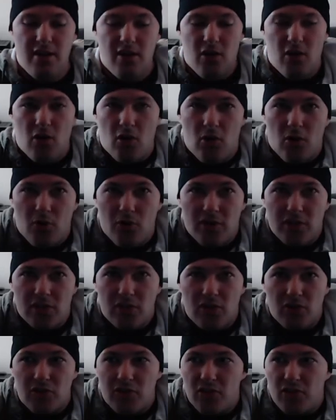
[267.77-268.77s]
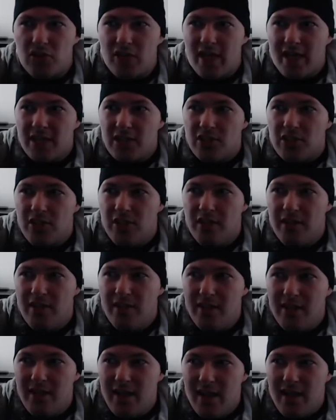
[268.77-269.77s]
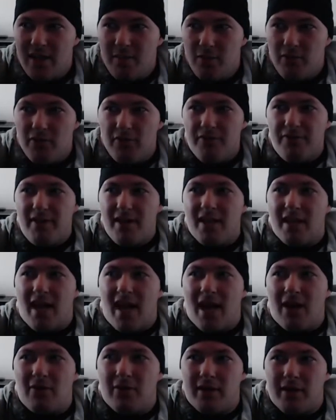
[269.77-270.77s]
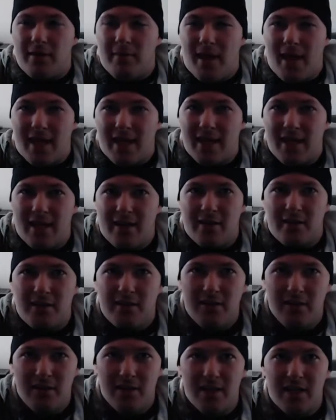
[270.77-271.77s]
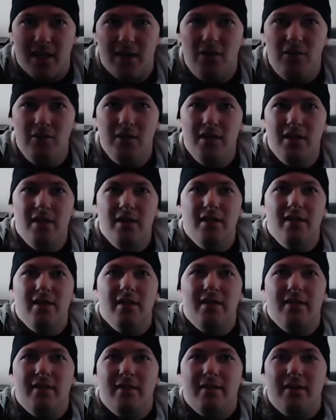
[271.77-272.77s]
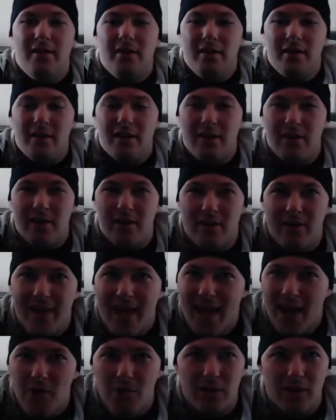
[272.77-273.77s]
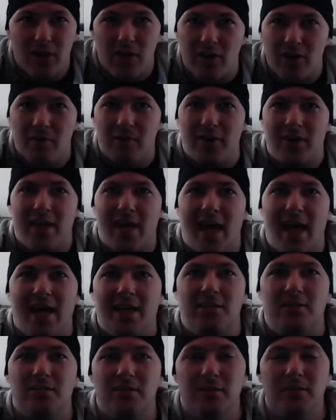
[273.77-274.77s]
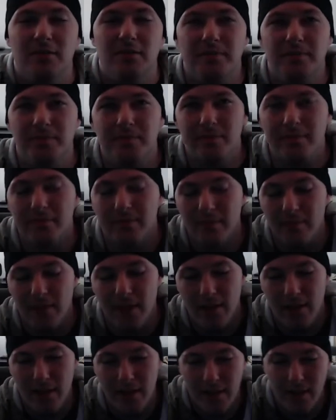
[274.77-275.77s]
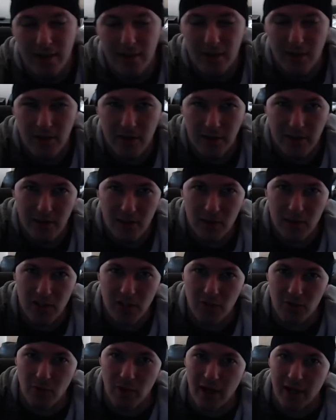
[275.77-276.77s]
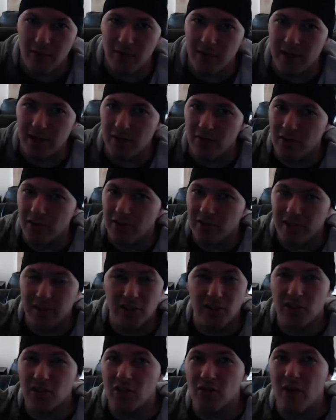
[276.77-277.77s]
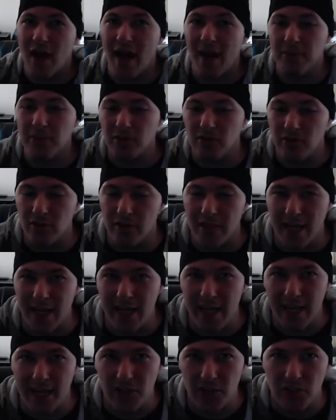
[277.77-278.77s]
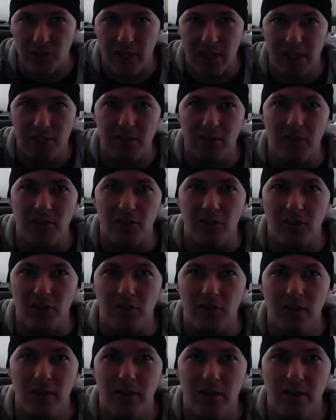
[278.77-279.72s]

Hold this close to your chest, and then move your feet out and back in. There you go. There you go. Now we're cooking with gas. The reason why you want to do these things, you can do absolutely any exercise you can do